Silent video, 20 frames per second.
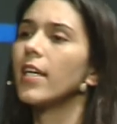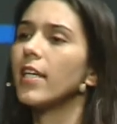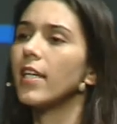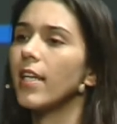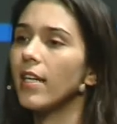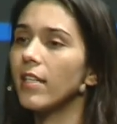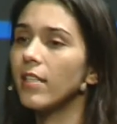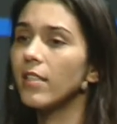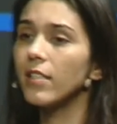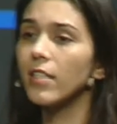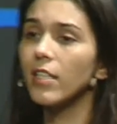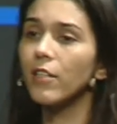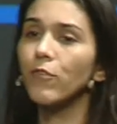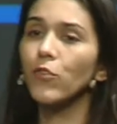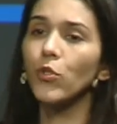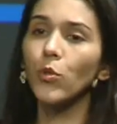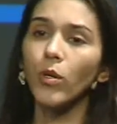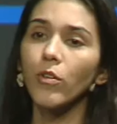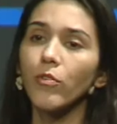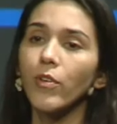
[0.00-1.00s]
Can, if
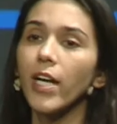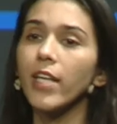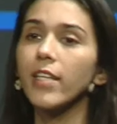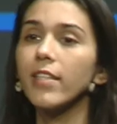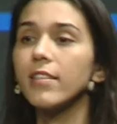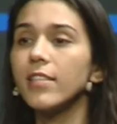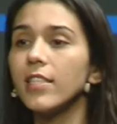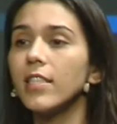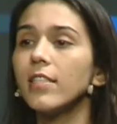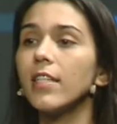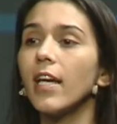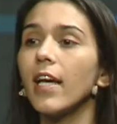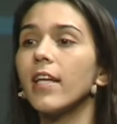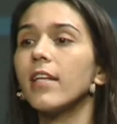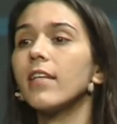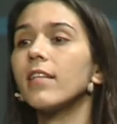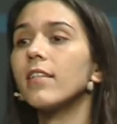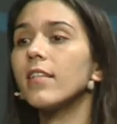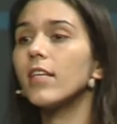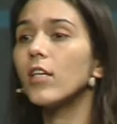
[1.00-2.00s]
you already did
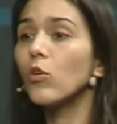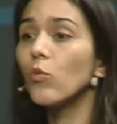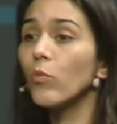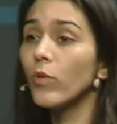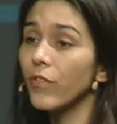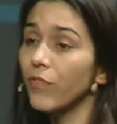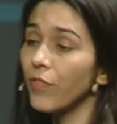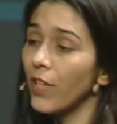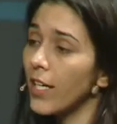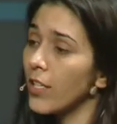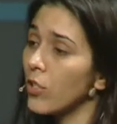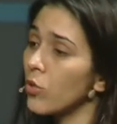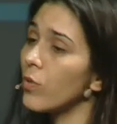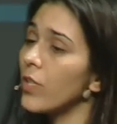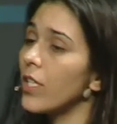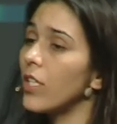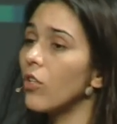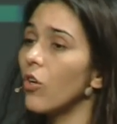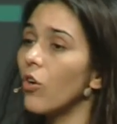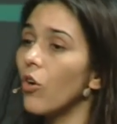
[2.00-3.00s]
anything with
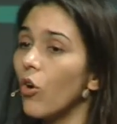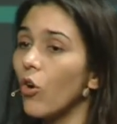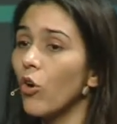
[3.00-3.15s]
Arduino